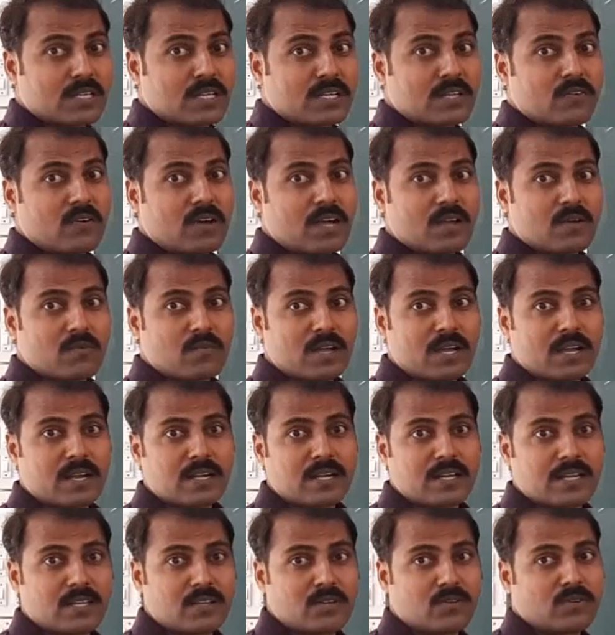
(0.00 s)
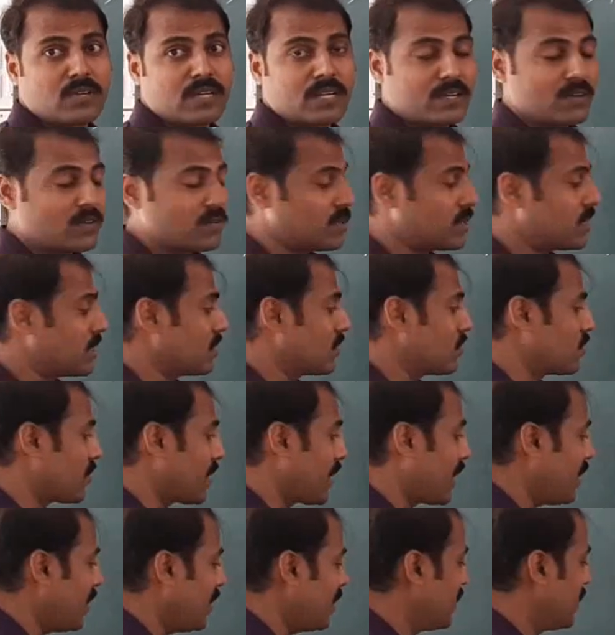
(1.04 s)
dy by du into du
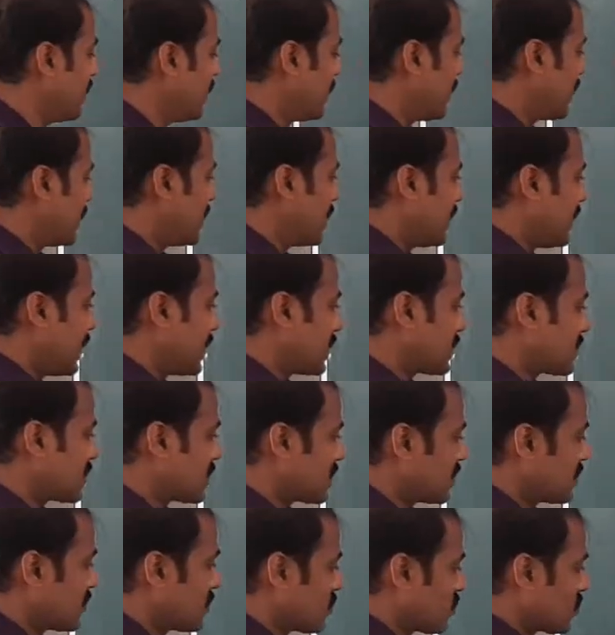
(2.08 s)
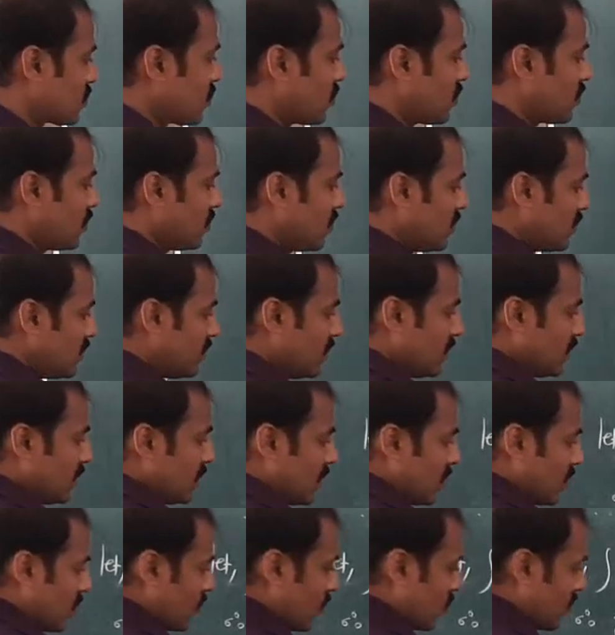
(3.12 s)
by dx. So
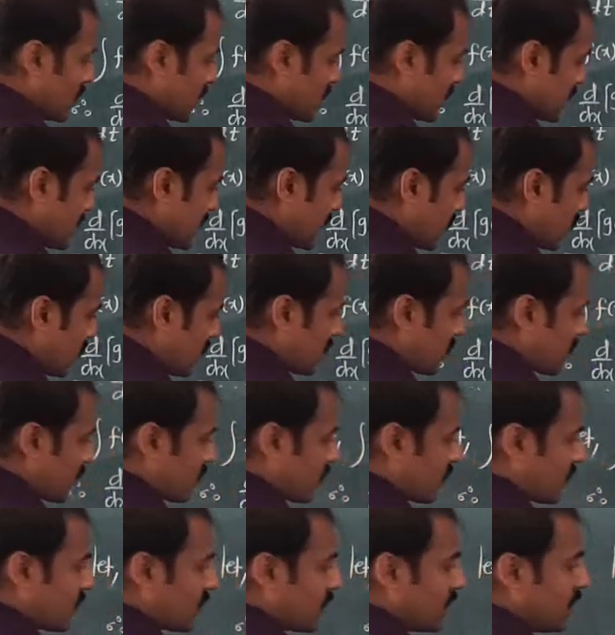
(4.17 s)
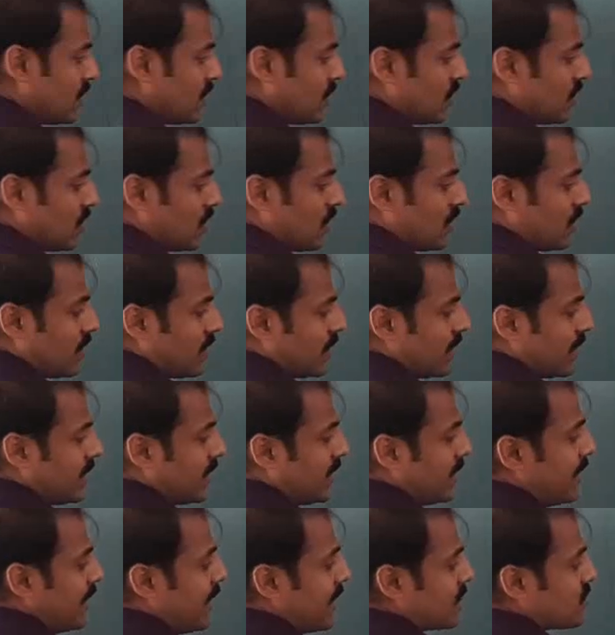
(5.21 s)
which is equal to d
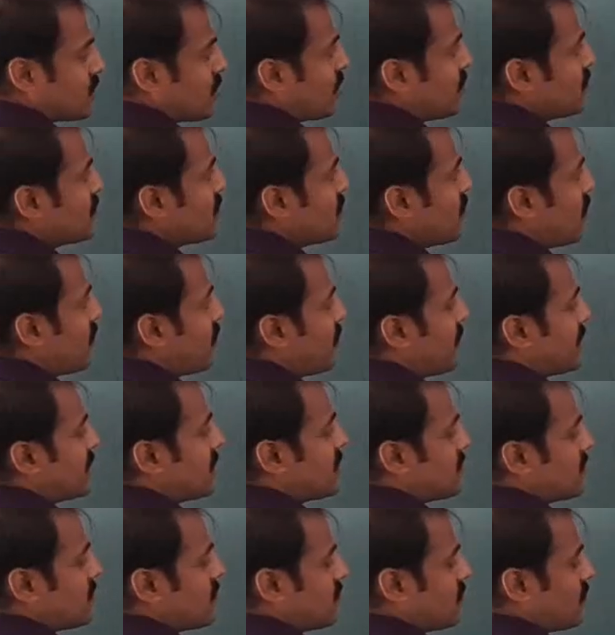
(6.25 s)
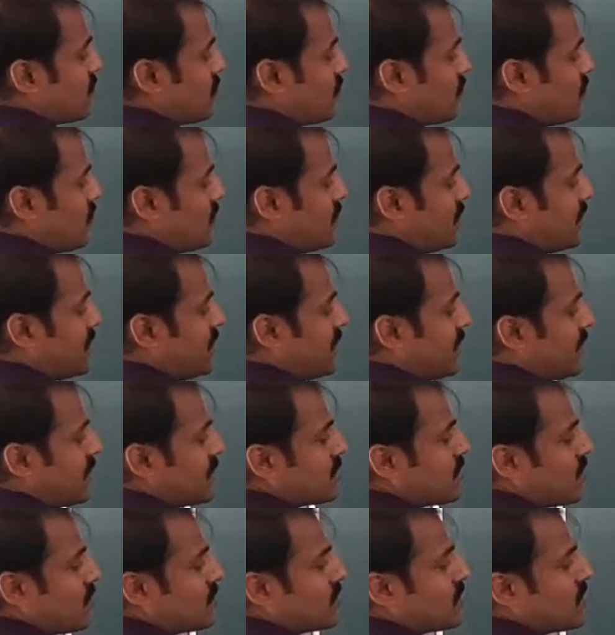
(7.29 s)
dx of g of x. D dx
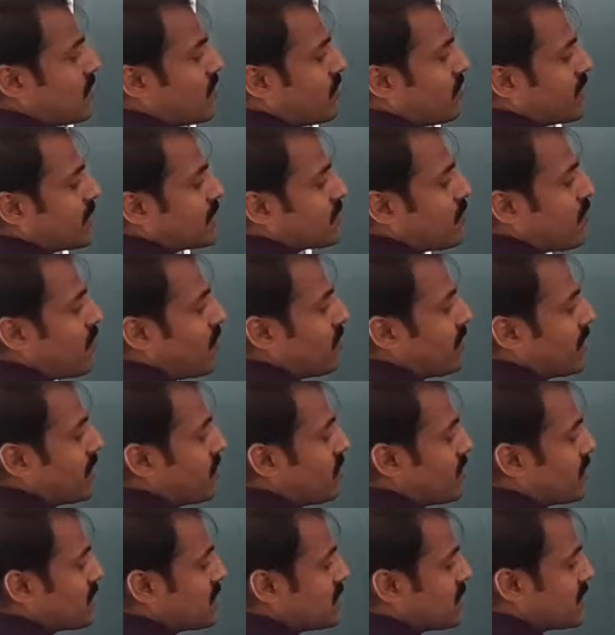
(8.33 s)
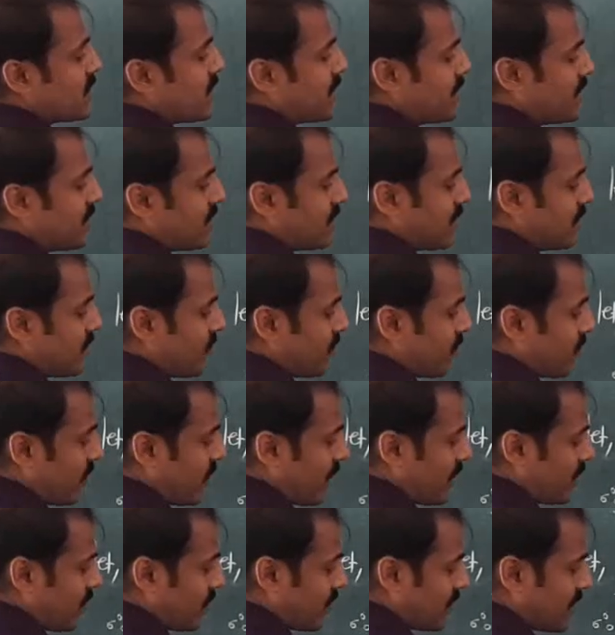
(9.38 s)
of g of x from equation second, the
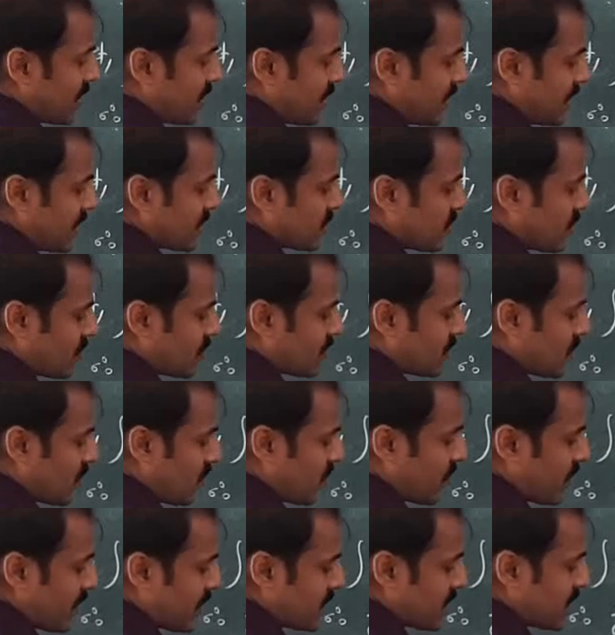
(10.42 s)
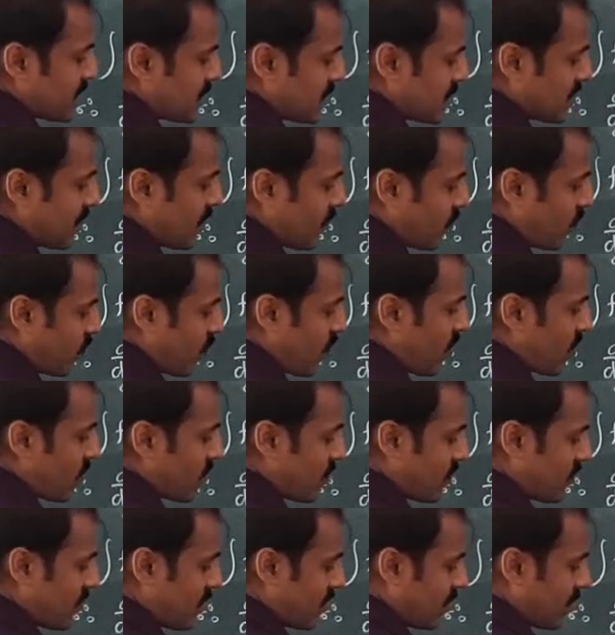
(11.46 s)
value of d dx of g of x is f of
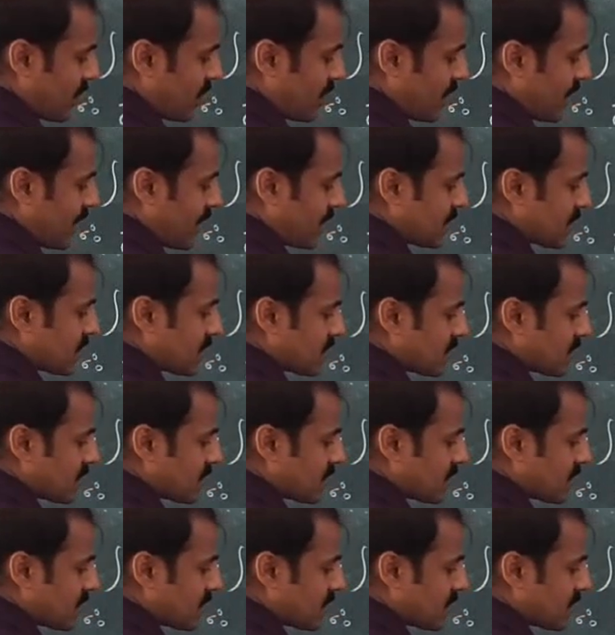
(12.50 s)
x